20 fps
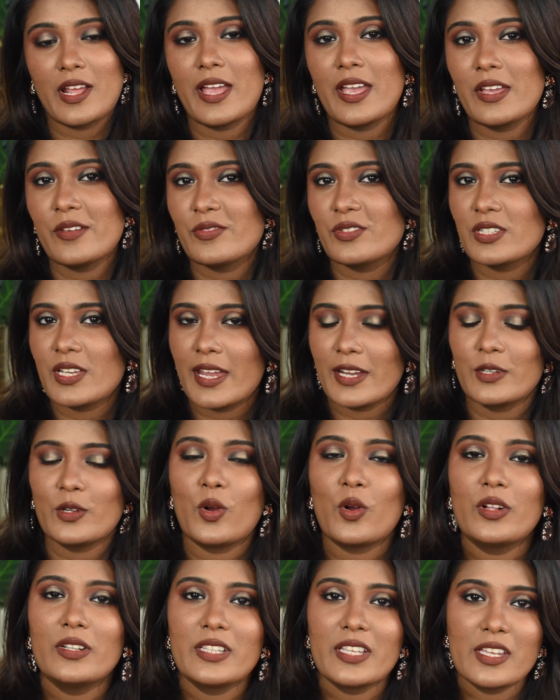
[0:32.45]
I have shared
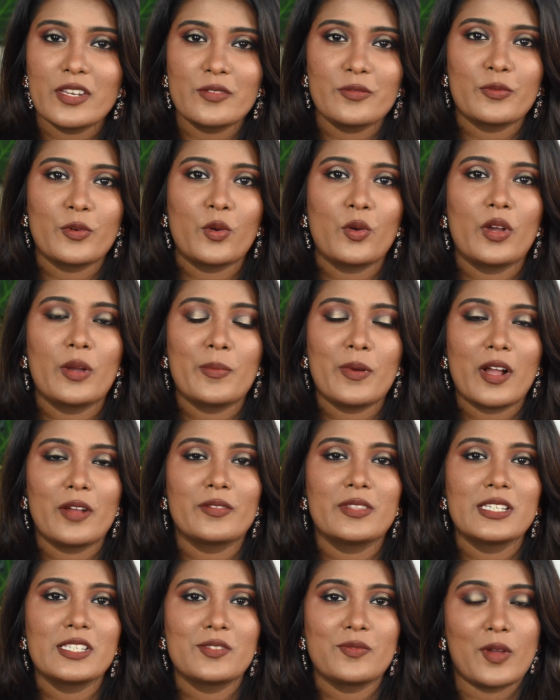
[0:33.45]
all the info
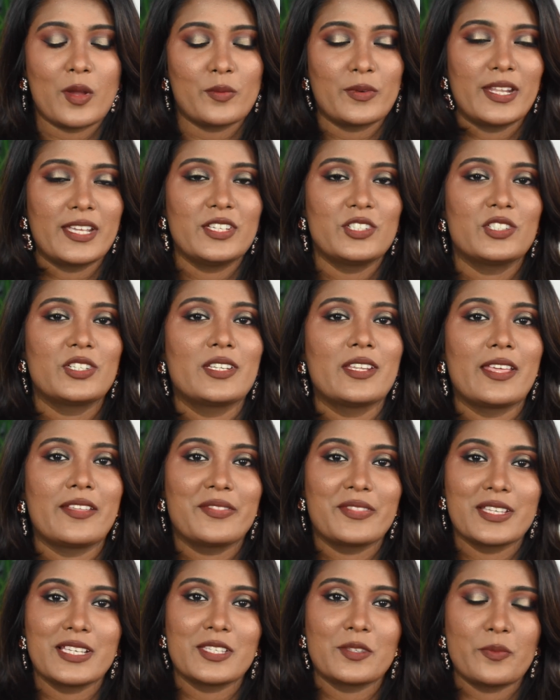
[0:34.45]
about this foundation
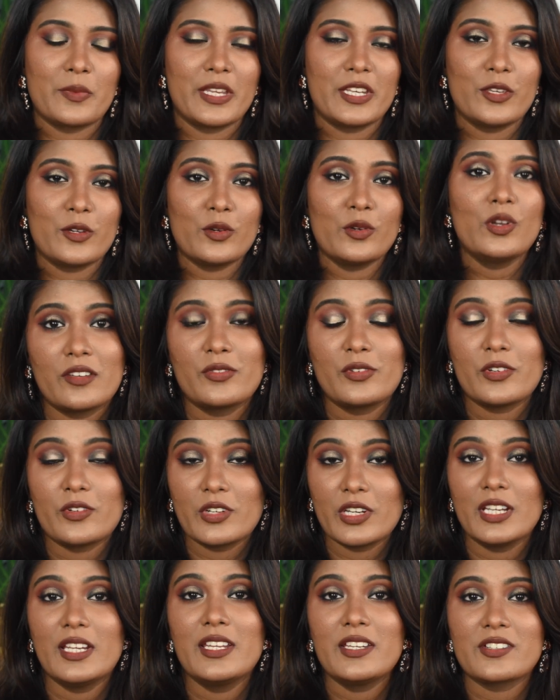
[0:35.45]
in this video. If you're
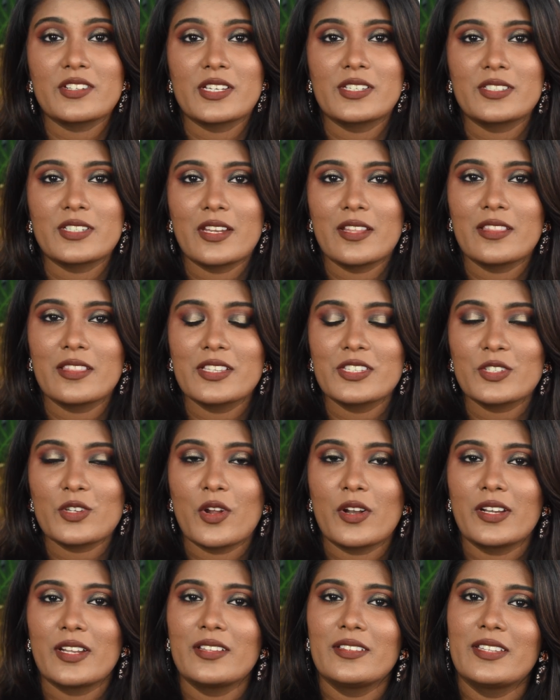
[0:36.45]
really interested in this
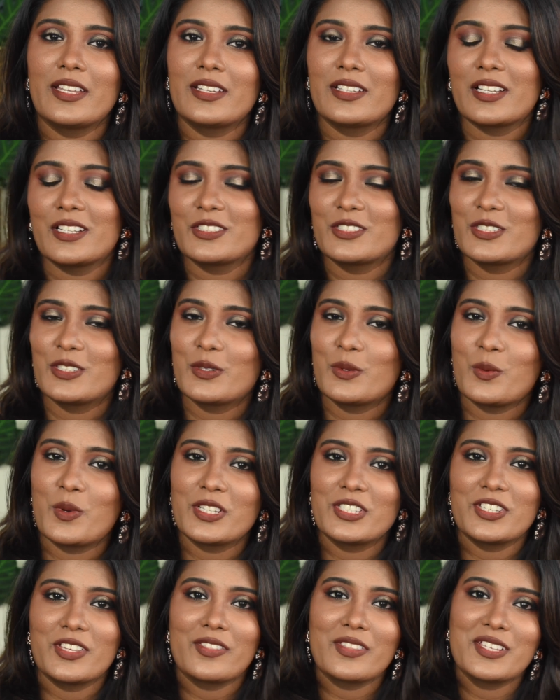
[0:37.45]
content then continue
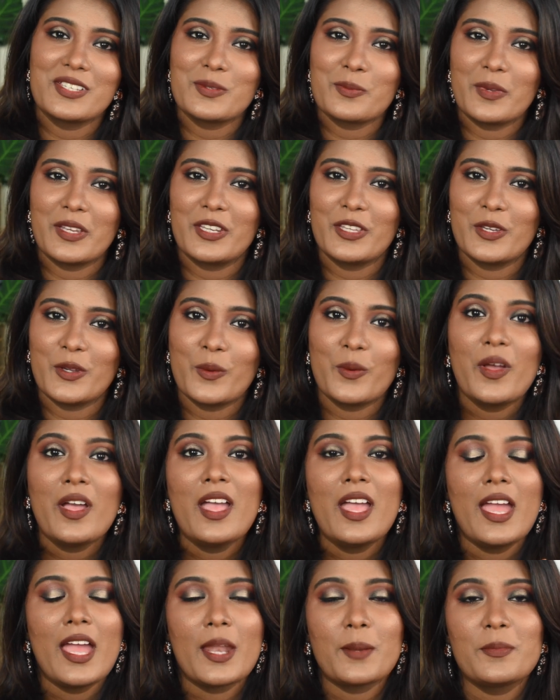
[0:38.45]
watching this video
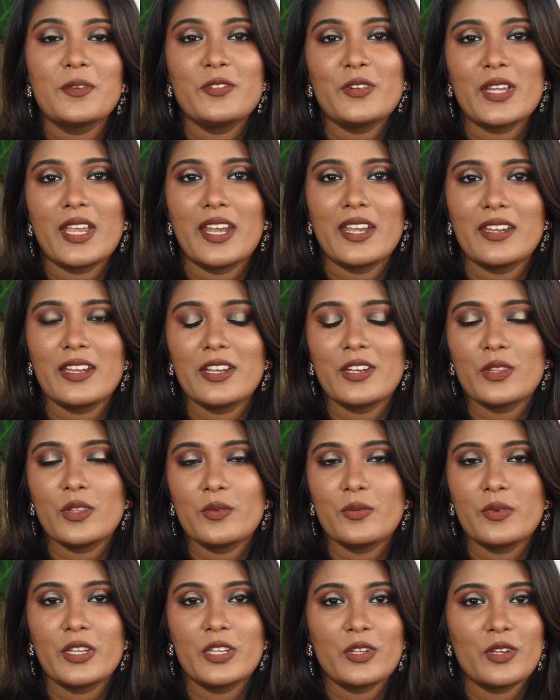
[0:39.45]
and before getting into the
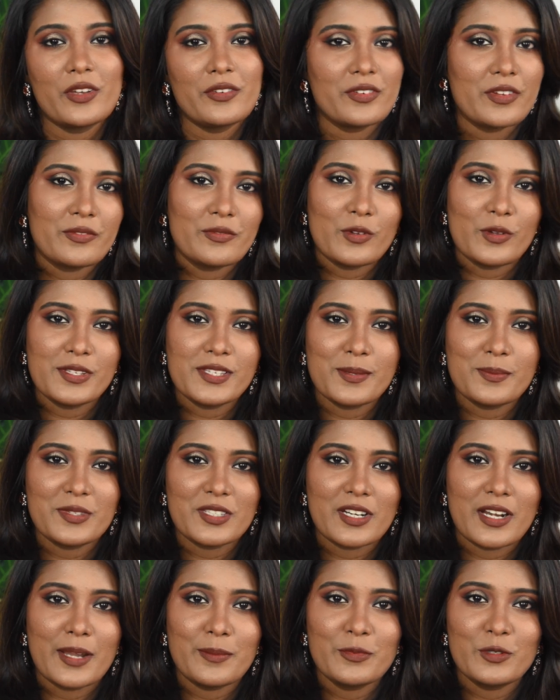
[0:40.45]
video if you have not
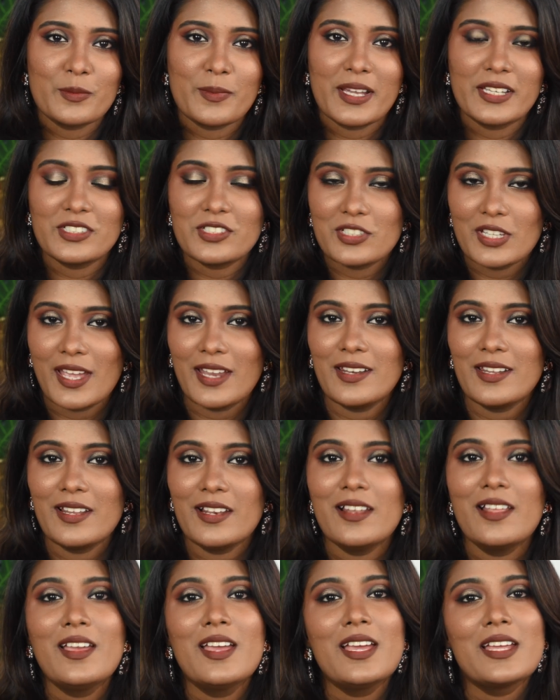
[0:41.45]
subscribed to my channel
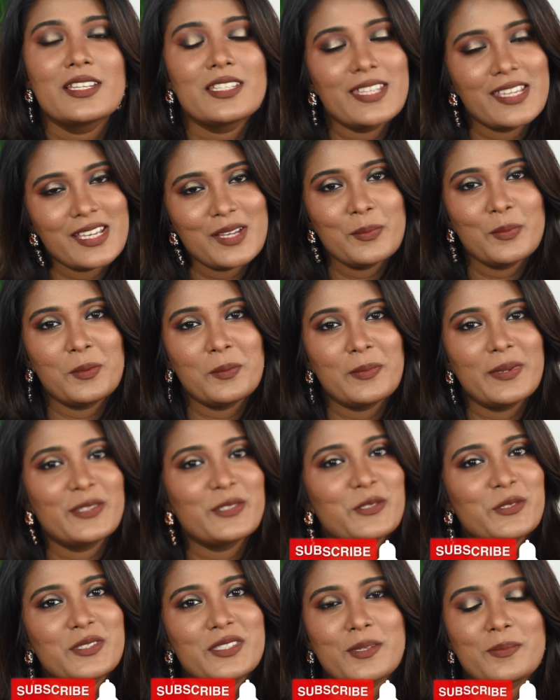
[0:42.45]
take a moment
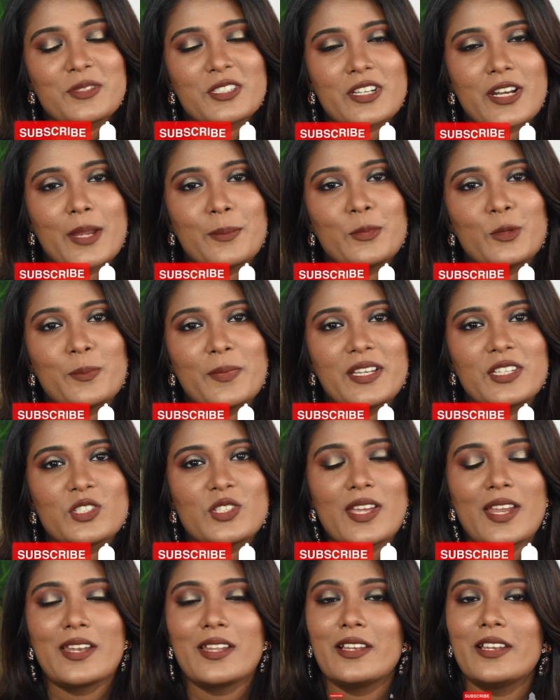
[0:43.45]
to subscribe to my
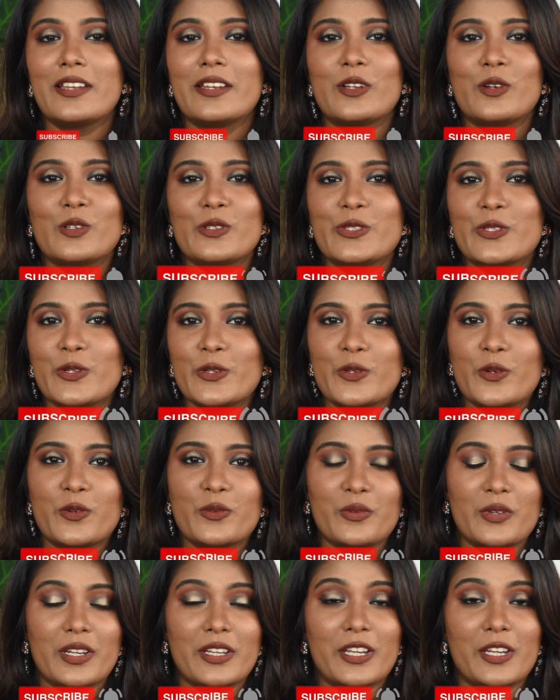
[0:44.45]
channel and also don't
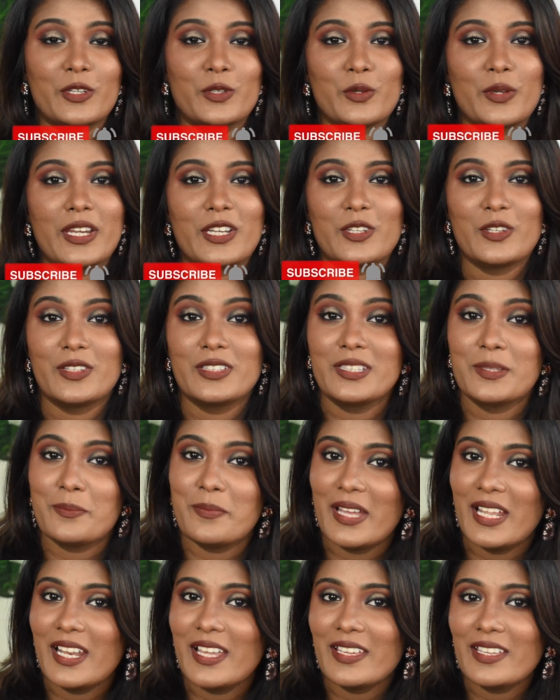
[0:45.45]
forget to hit on the
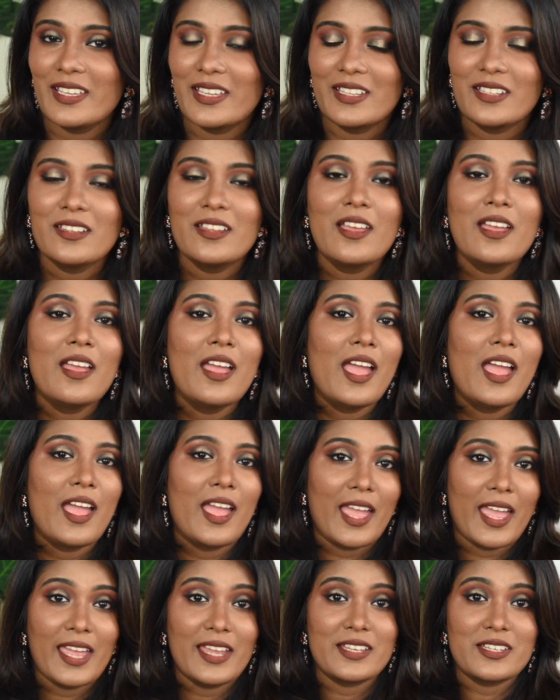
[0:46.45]
bell icon
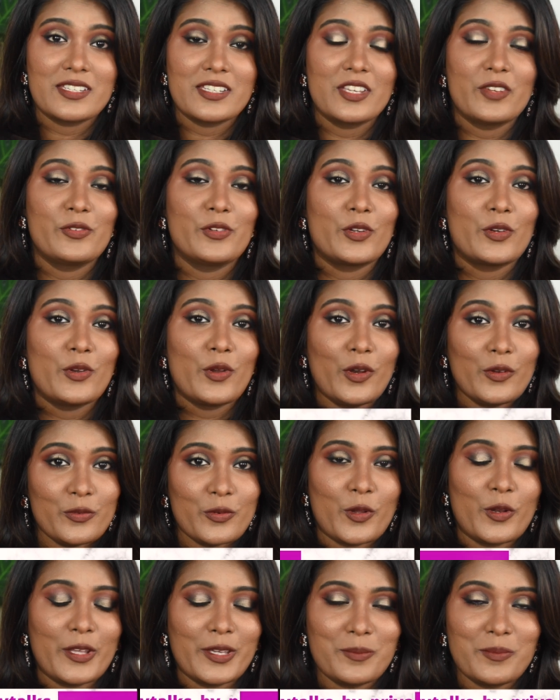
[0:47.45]
and if you're not
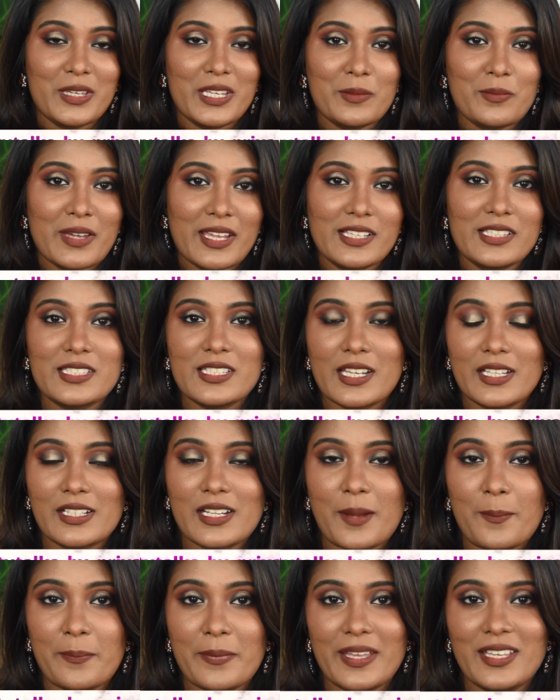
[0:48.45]
following me in my
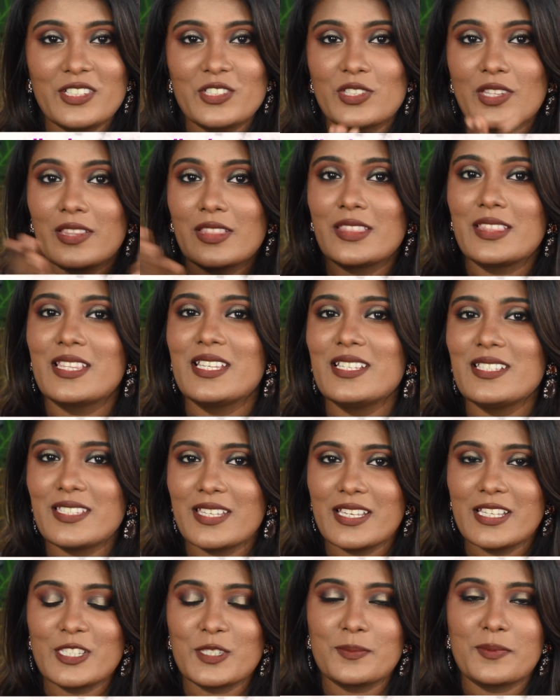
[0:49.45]
Instagram page then this
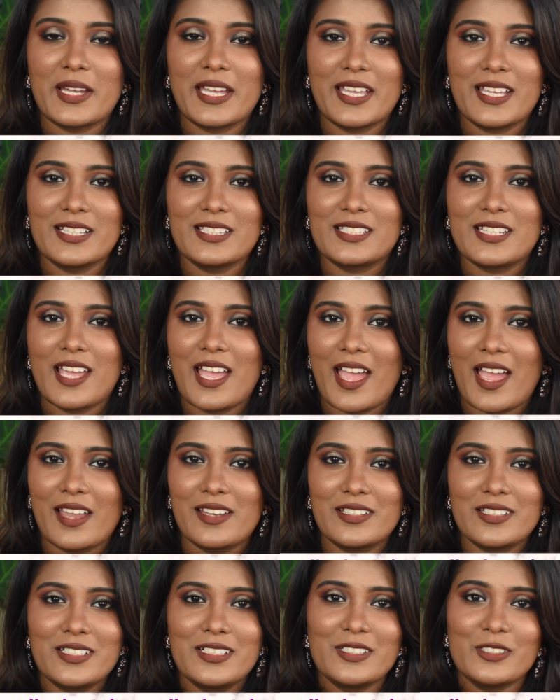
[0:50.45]
is my Insta
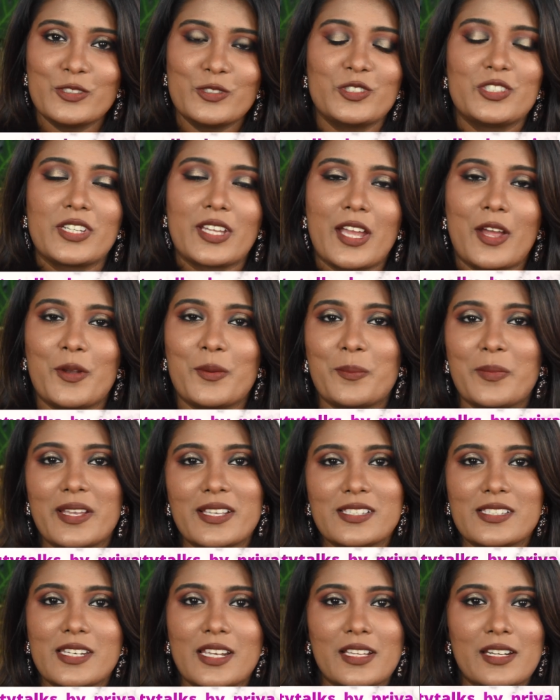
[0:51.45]
handle do check out my
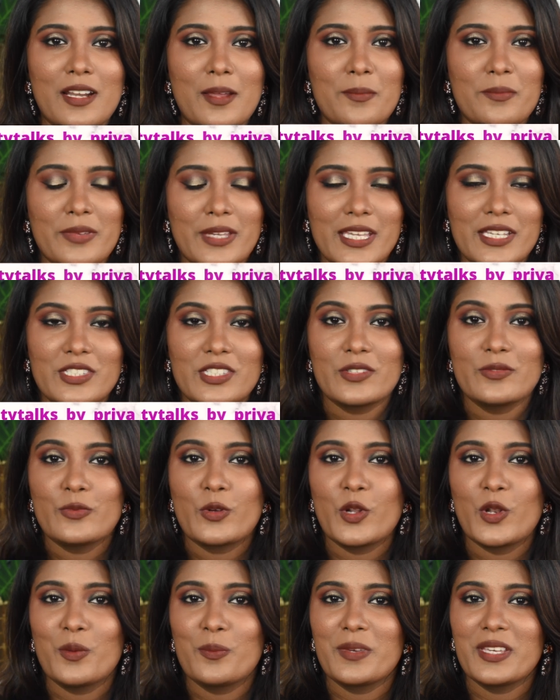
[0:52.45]
Instagram page and
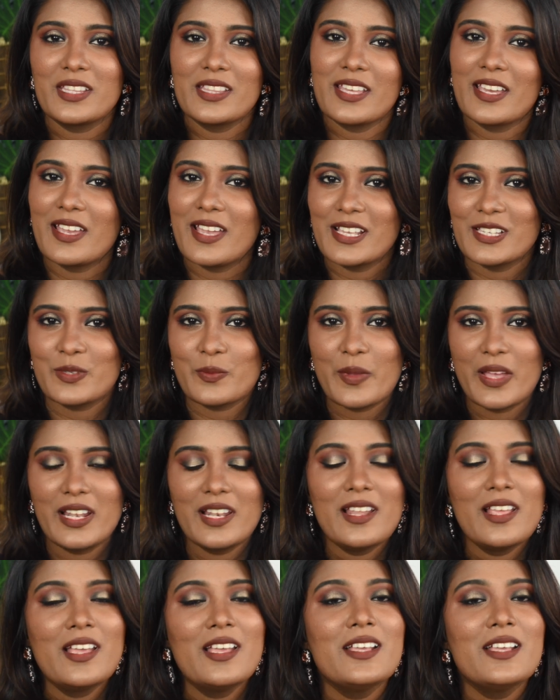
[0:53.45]
follow me there as well.